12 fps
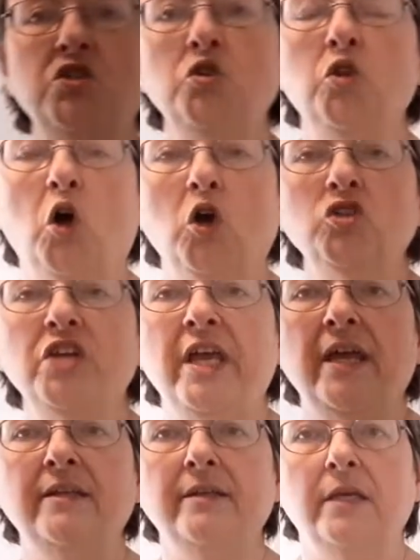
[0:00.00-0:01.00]
too large it
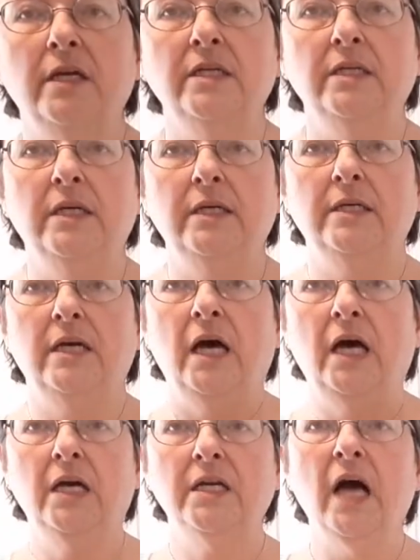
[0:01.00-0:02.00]
had
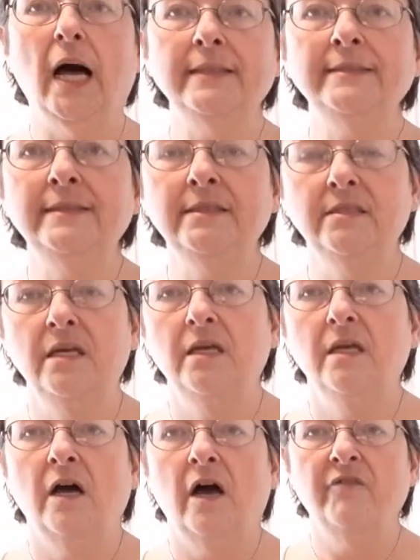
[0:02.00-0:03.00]
gotten.
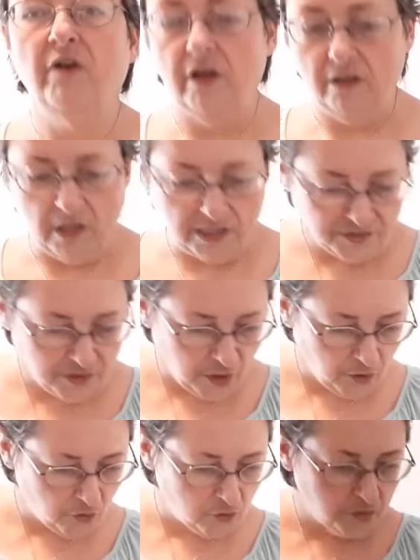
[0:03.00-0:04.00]
I've lost
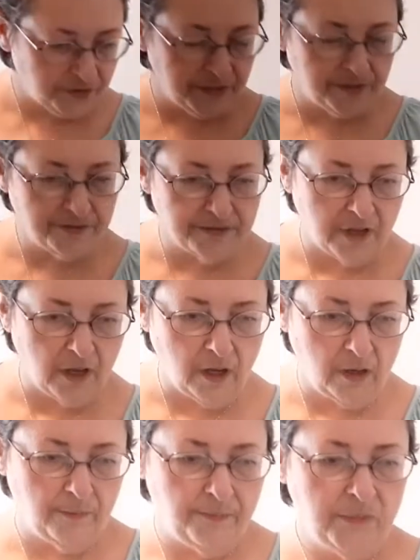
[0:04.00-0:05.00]
another since,
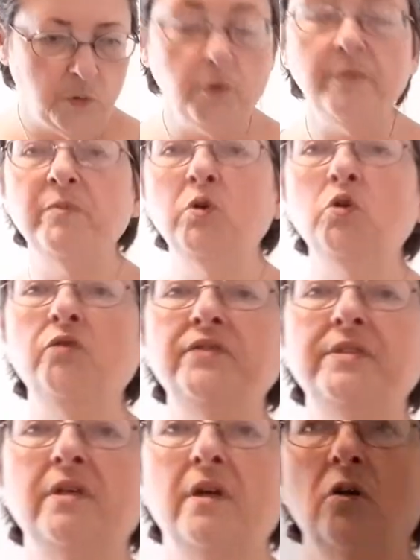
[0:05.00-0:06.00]
um, we
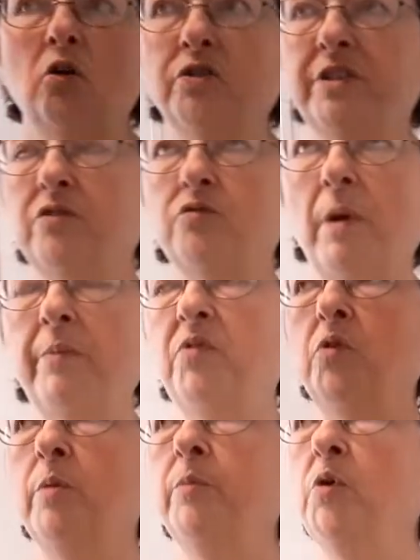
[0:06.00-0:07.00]
moved, or since right
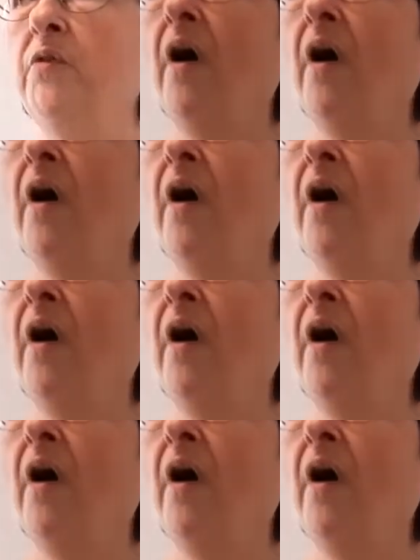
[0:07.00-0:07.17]
before the move,